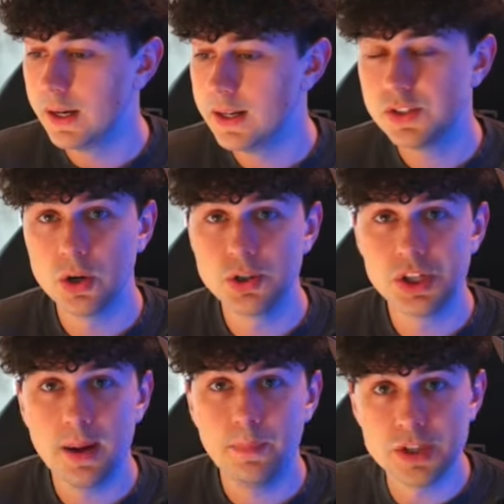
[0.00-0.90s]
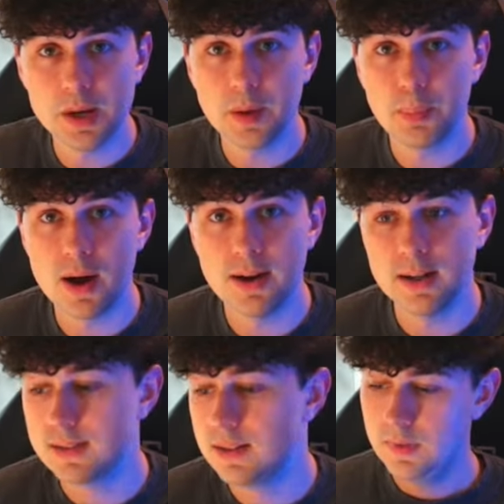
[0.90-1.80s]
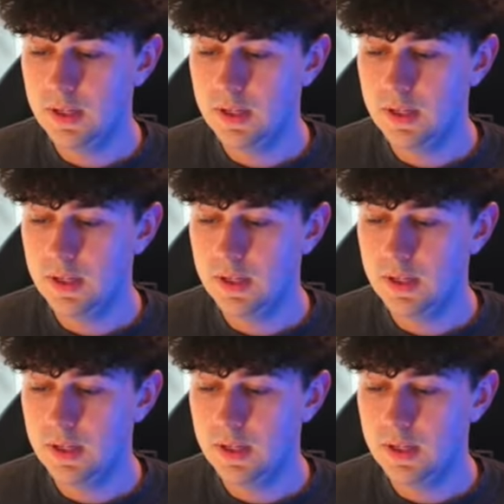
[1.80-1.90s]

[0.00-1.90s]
and search up the product.